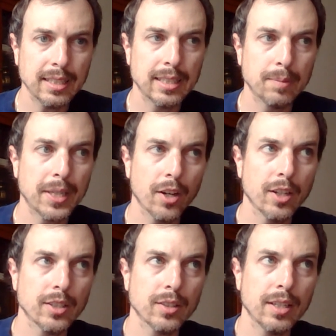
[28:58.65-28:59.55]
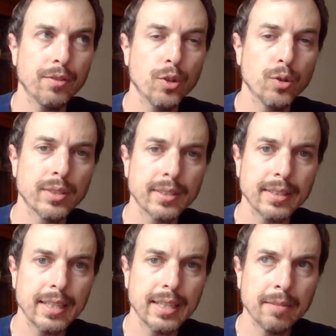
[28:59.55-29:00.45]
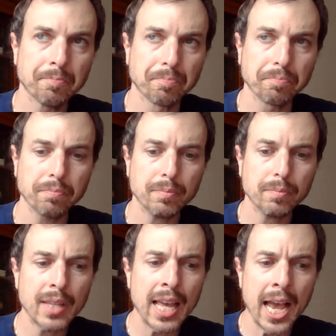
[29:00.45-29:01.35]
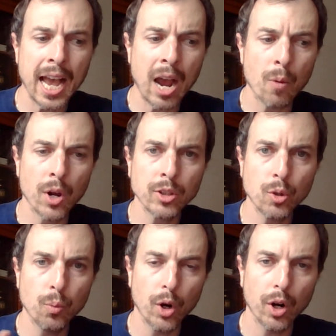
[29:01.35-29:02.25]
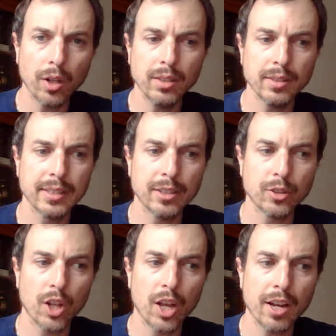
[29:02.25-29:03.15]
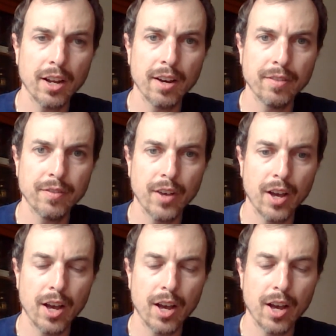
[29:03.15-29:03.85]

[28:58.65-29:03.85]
It's because if you see around the world, there's a lot of